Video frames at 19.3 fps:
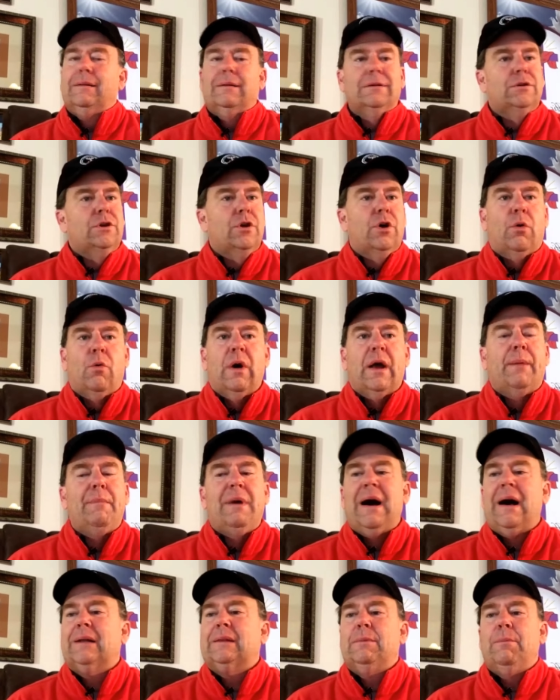You don't want to
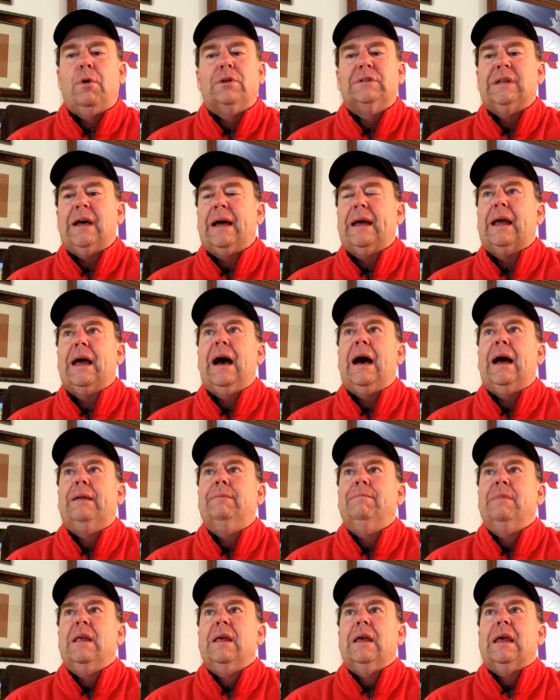mock the Most High God.
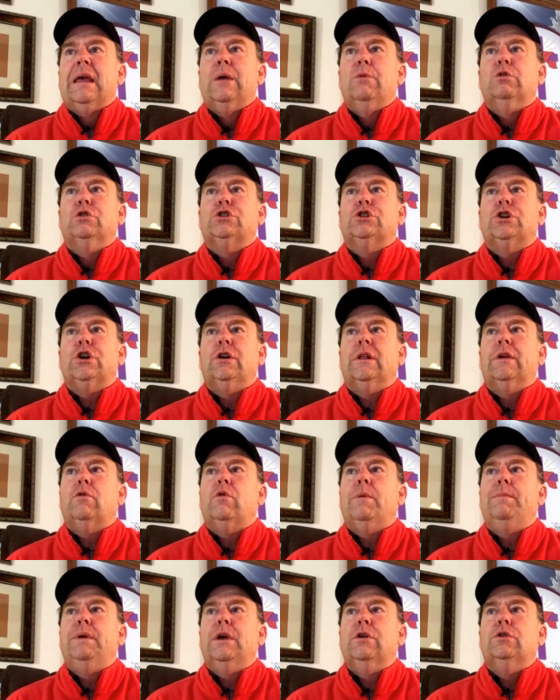He will surely
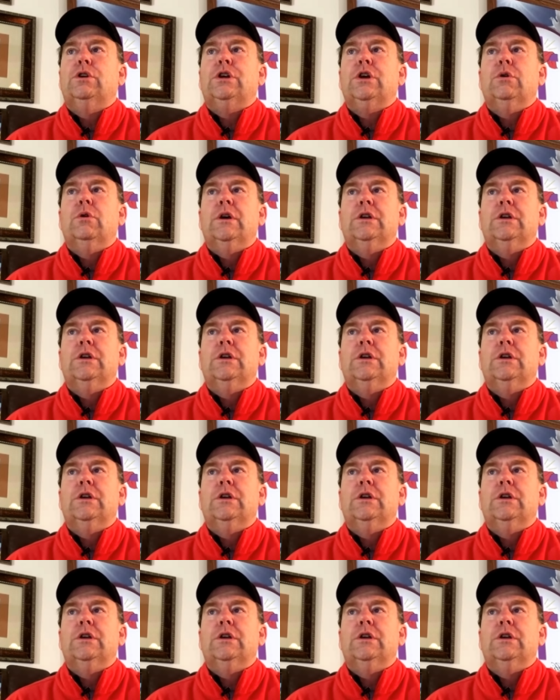rebuke you,